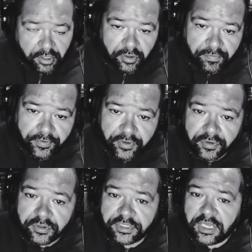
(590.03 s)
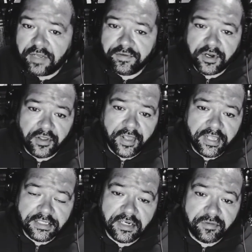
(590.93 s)
funeral stuff and all
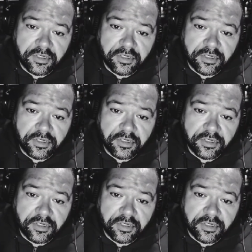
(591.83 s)
that stuff,